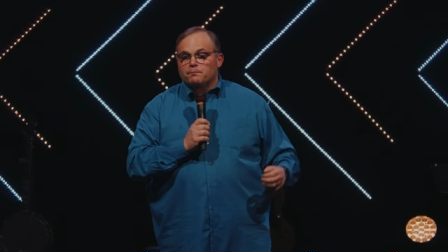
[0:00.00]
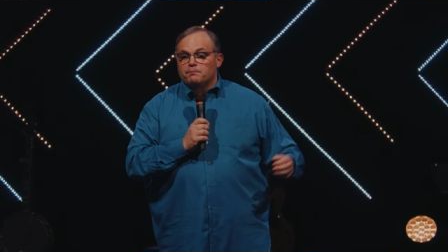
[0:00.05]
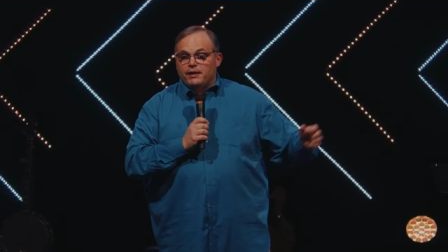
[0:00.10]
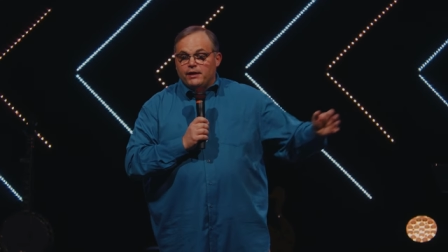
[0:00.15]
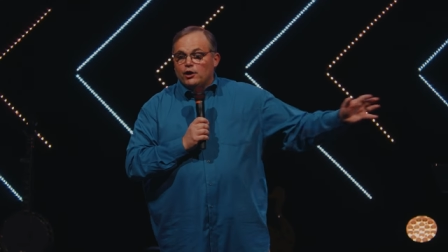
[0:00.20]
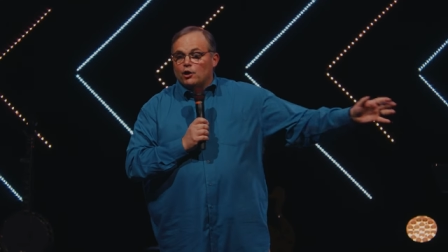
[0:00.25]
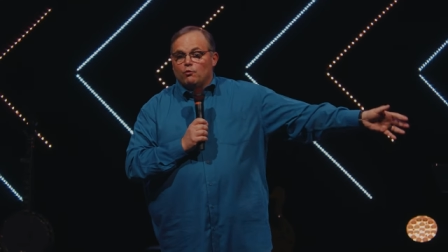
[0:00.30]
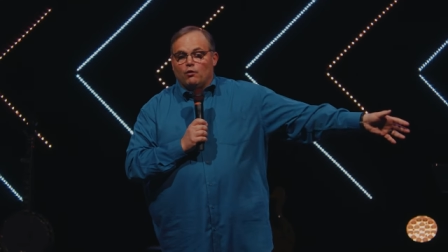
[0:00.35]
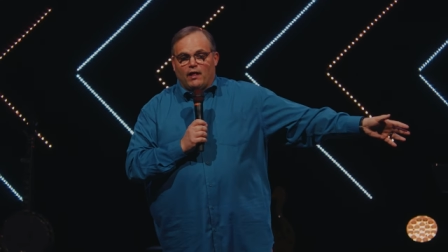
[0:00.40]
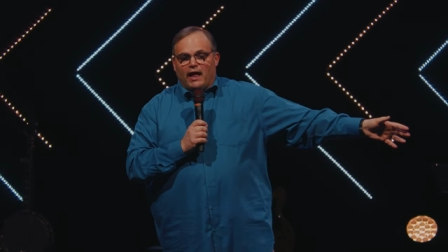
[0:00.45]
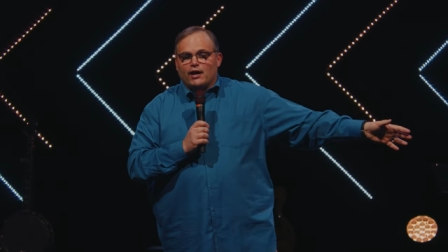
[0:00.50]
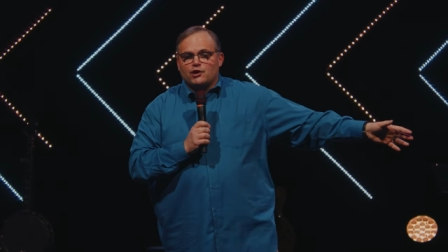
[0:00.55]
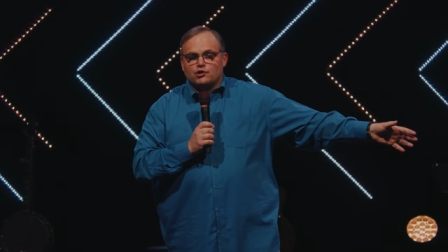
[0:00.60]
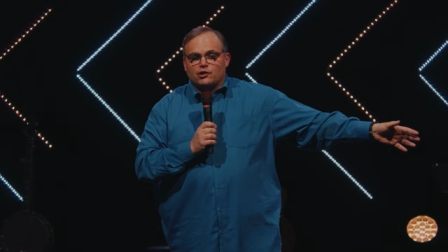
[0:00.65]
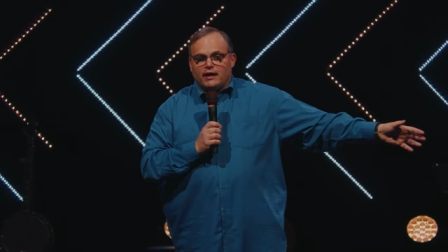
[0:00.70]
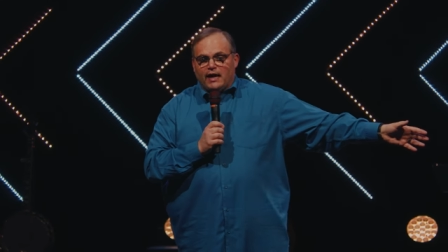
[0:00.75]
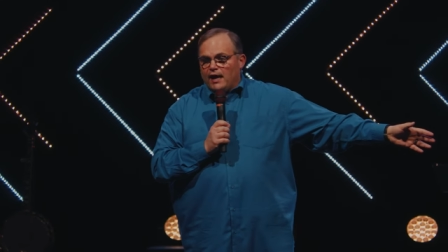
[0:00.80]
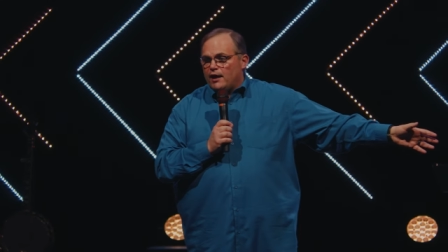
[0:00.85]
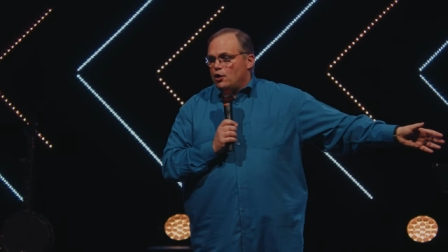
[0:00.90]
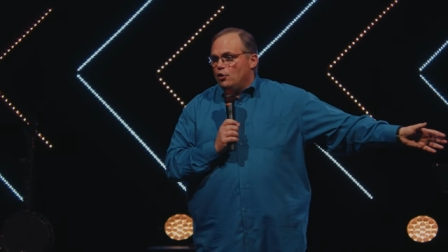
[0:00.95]
Peter will
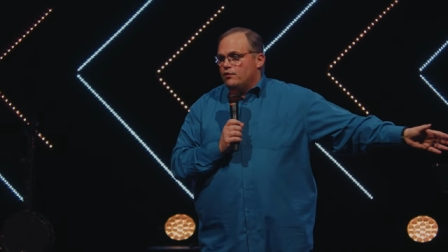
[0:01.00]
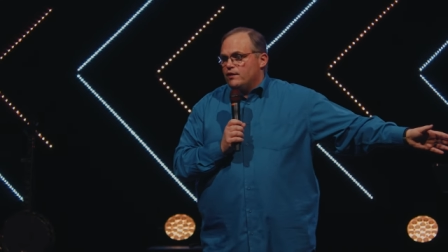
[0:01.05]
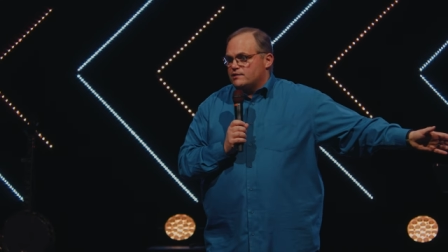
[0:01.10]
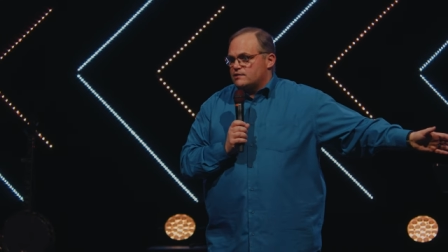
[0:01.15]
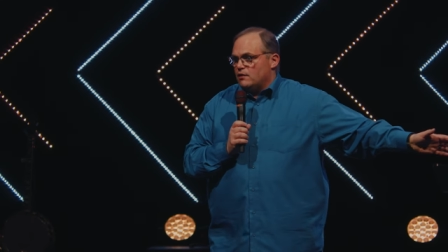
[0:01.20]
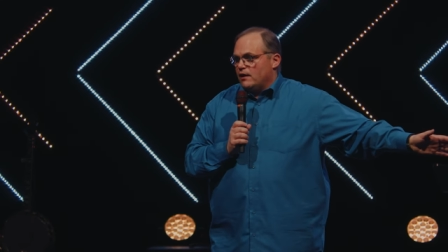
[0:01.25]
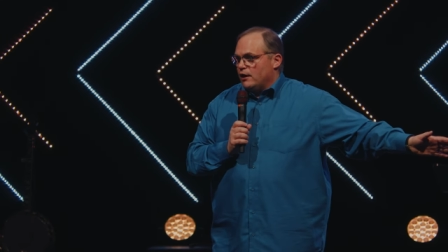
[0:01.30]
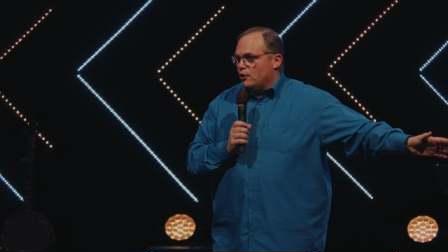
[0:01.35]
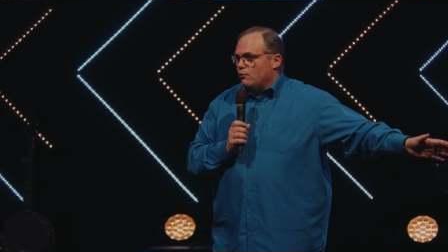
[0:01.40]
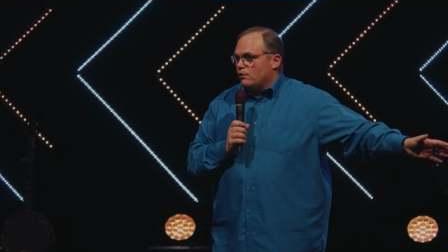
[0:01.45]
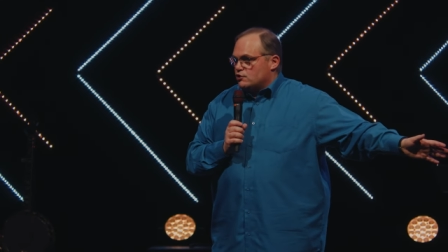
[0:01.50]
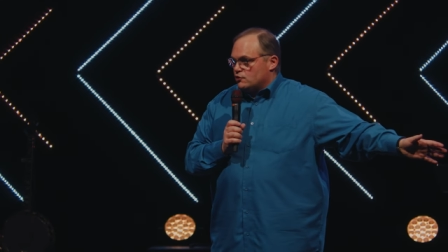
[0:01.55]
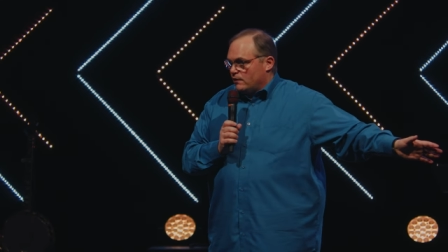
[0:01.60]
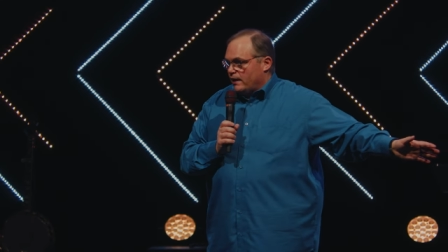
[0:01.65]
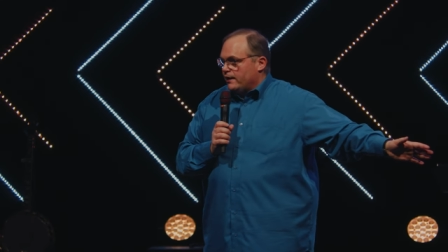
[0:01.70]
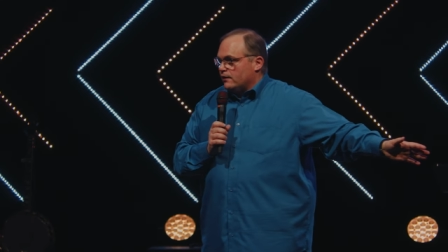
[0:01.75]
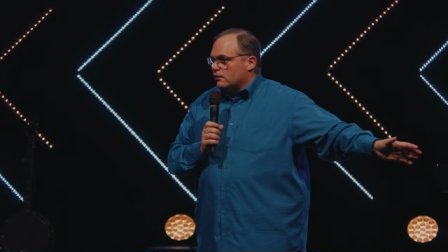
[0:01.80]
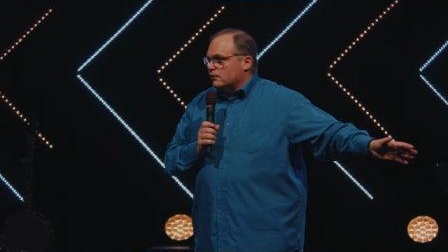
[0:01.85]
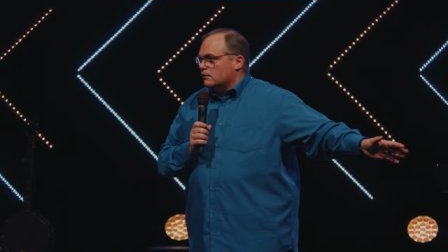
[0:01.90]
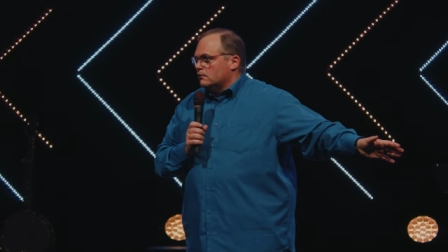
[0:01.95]
actually echo this language
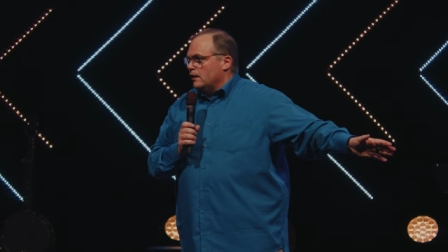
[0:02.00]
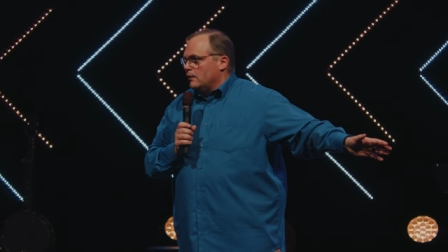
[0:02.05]
later